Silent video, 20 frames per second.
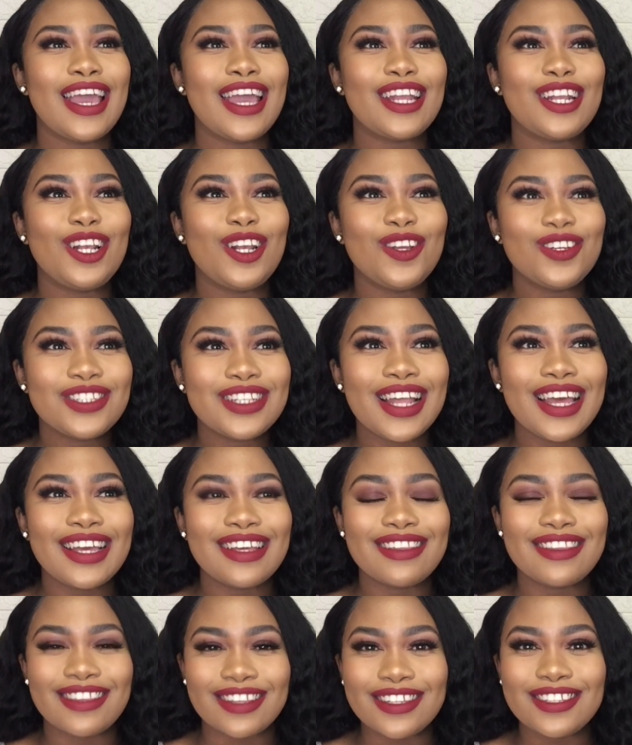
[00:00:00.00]
it looks
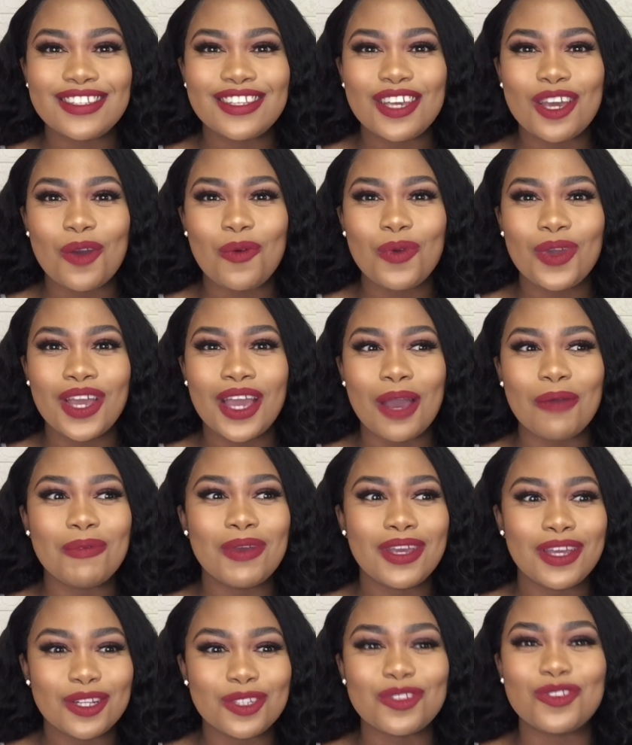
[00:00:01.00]
like this year we're
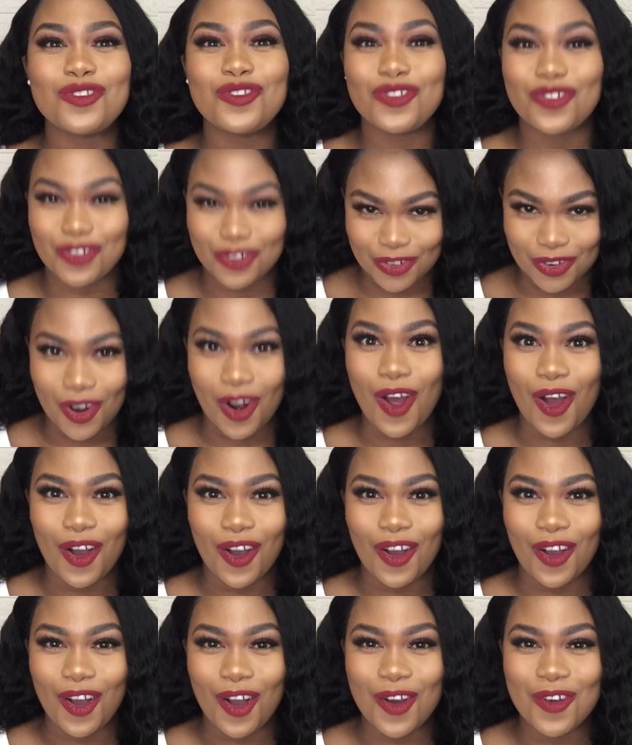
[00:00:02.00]
coming in
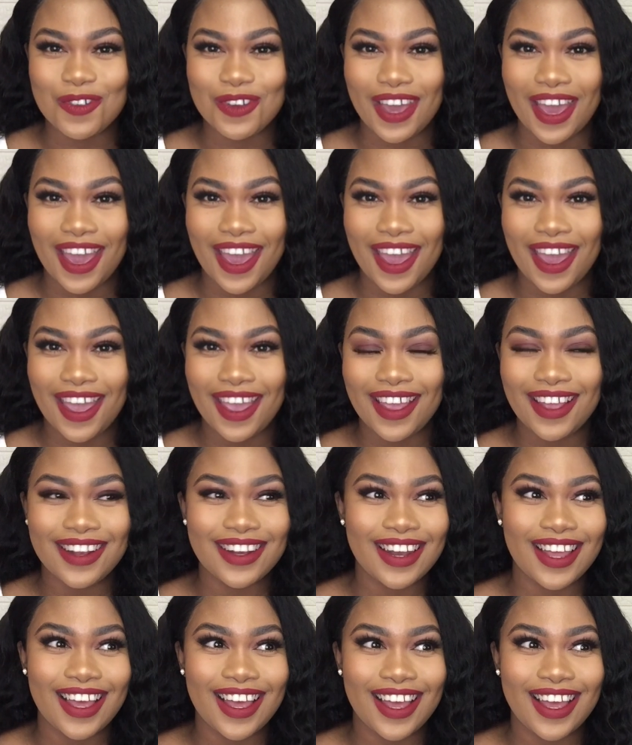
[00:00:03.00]
strong, okay?
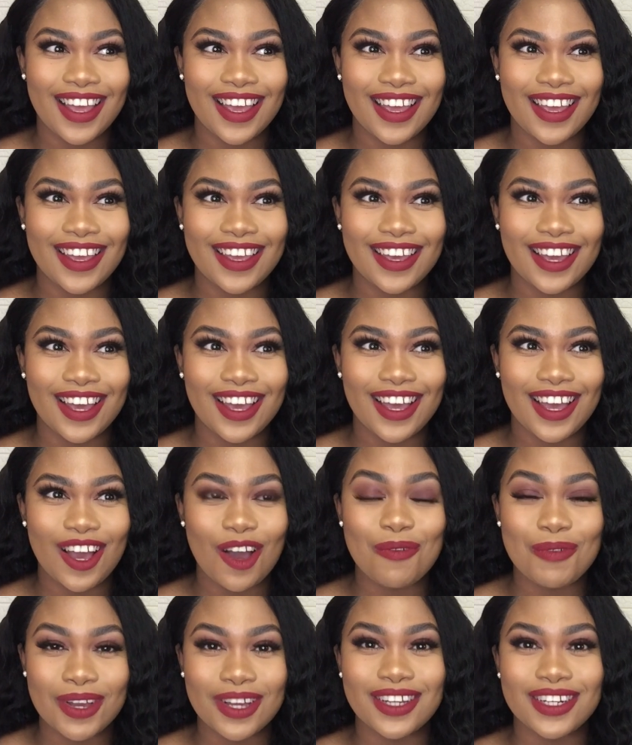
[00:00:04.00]
Like,
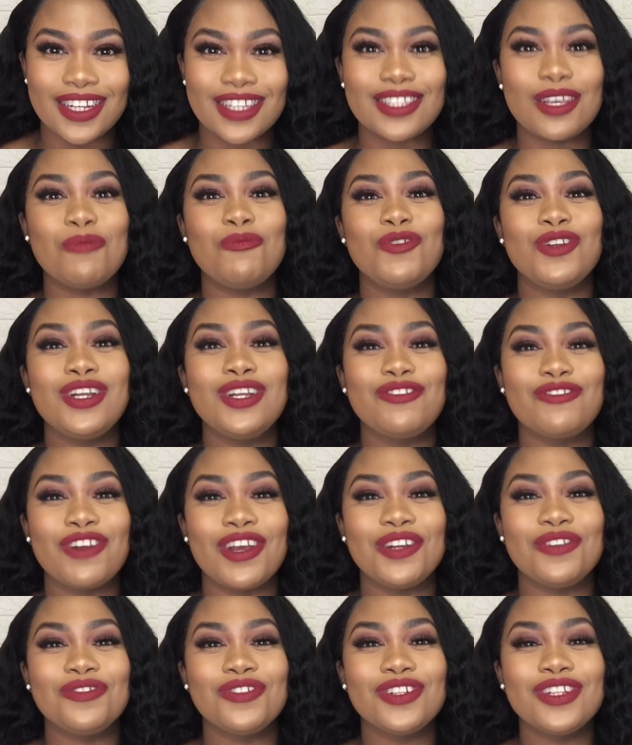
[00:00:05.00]
oh my goodness, I'm really
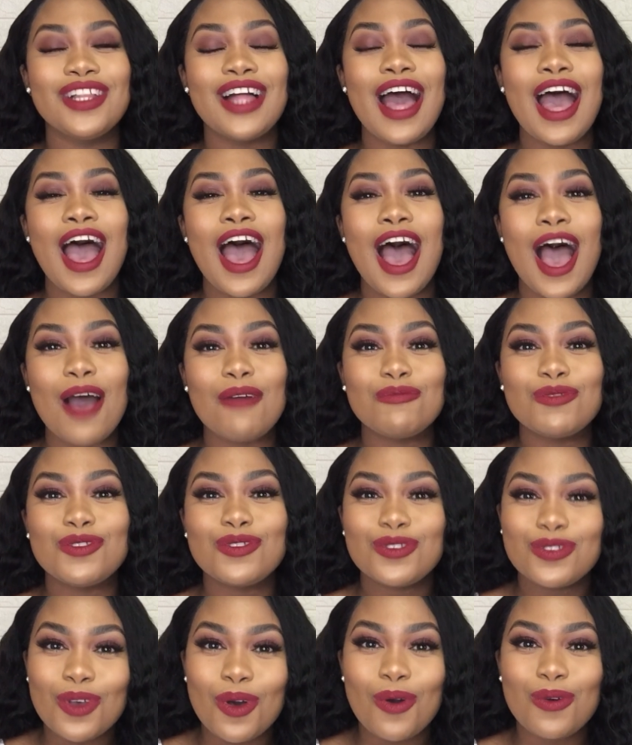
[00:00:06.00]
grateful. I'm
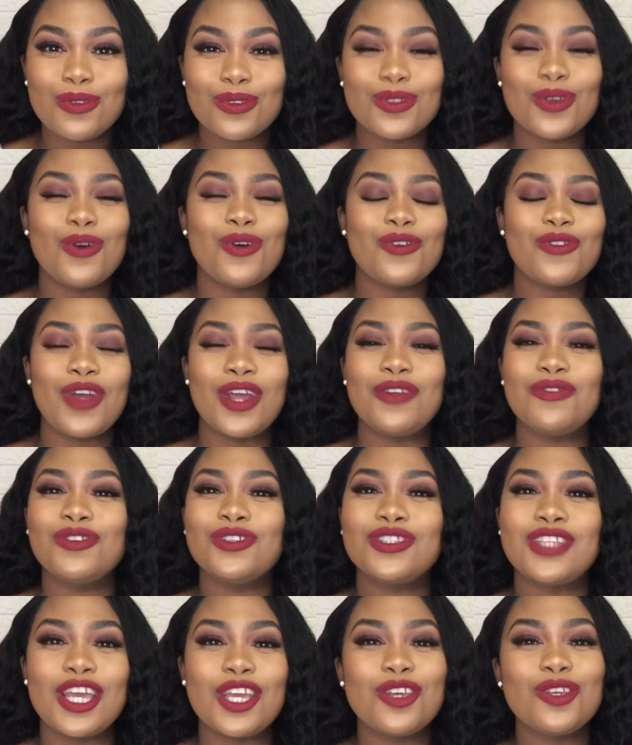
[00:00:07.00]
so
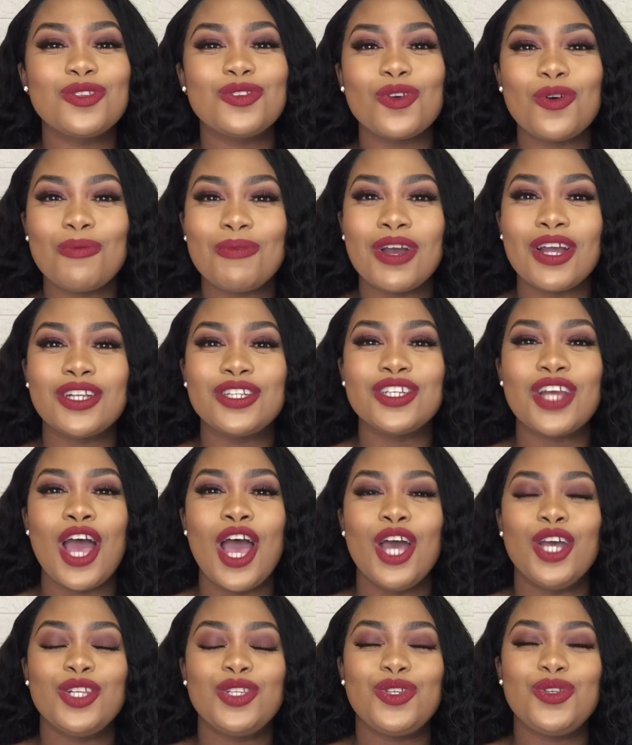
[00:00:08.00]
grateful. Thank you so much
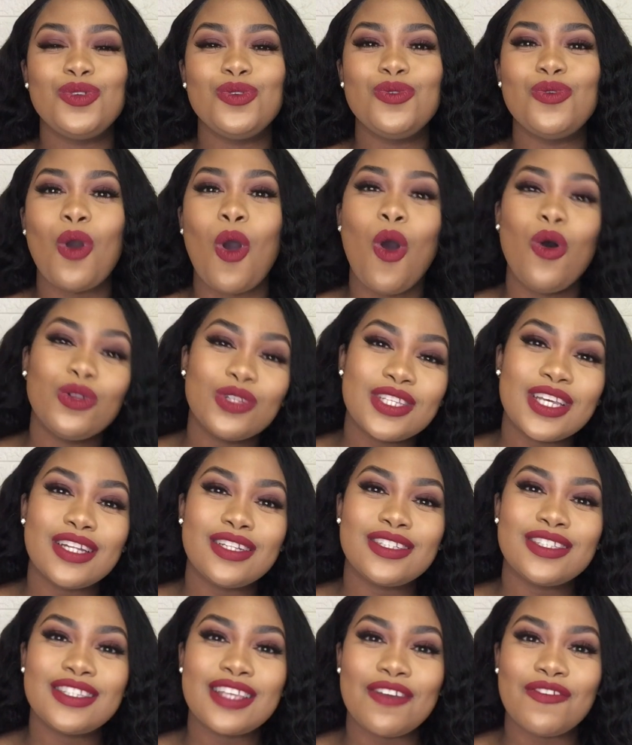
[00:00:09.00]
to
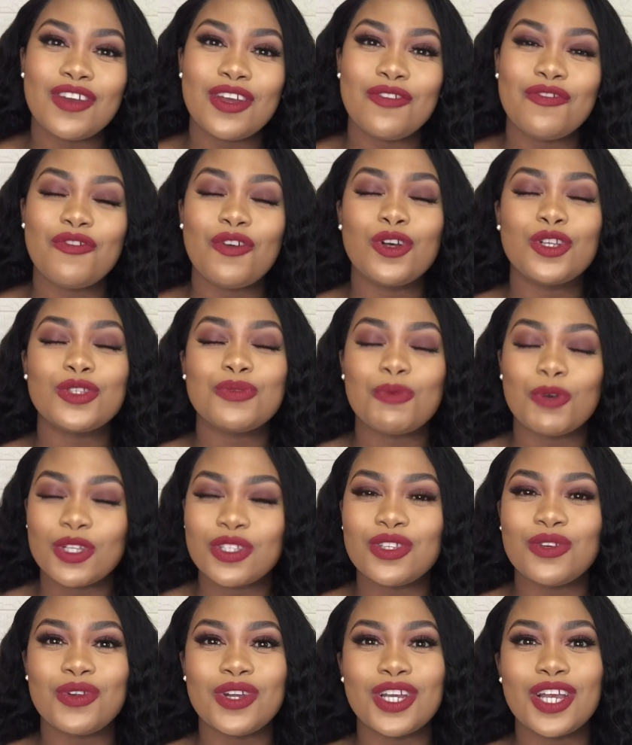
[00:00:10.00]
Wholesale7 for
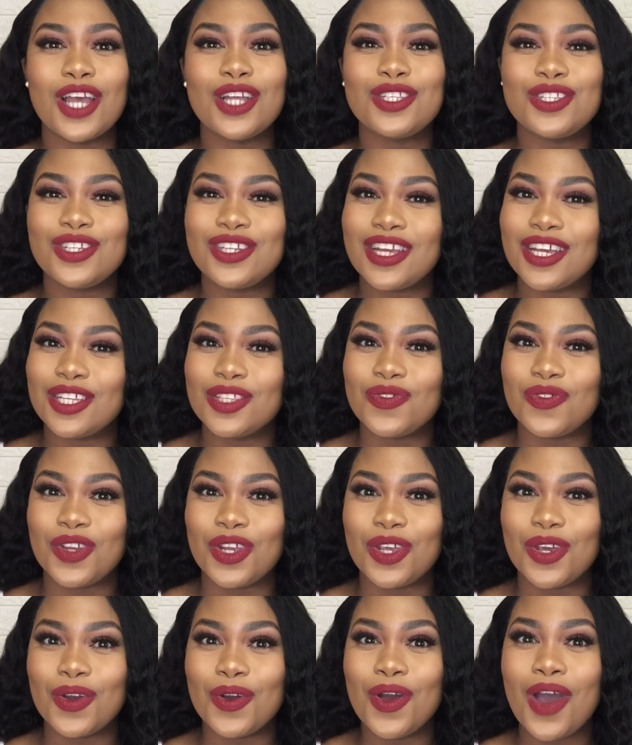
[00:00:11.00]
sponsoring today's
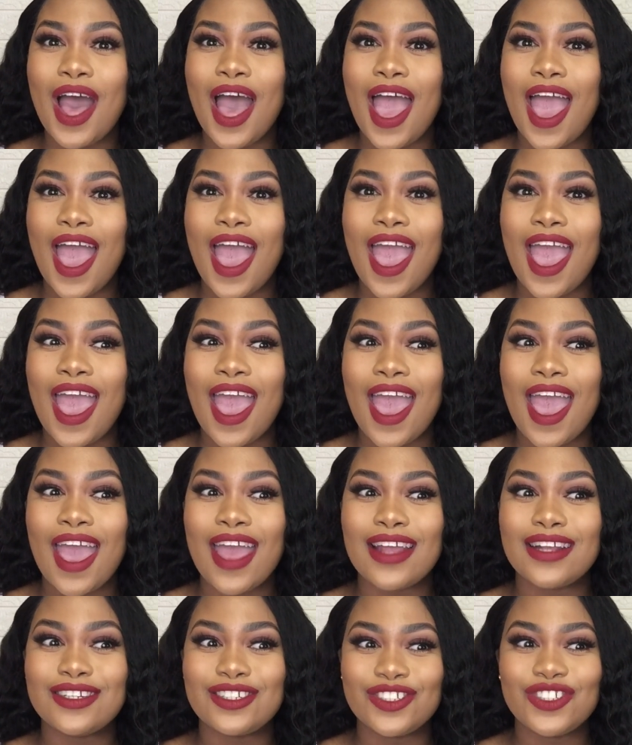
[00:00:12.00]
video.
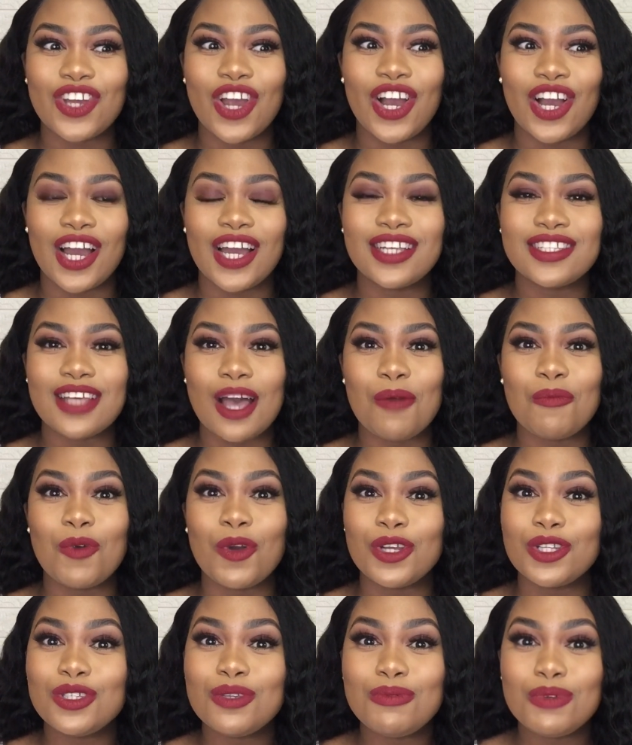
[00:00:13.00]
And yeah guys, I'm
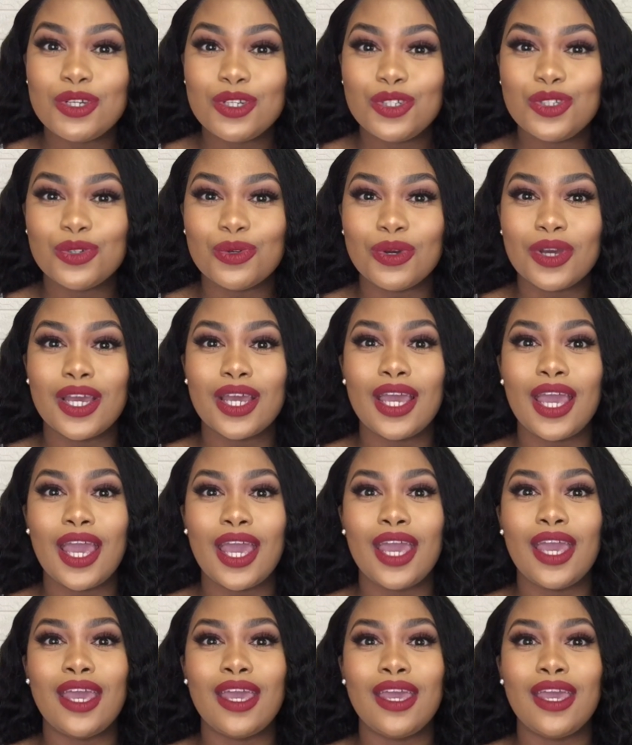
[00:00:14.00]
going to be doing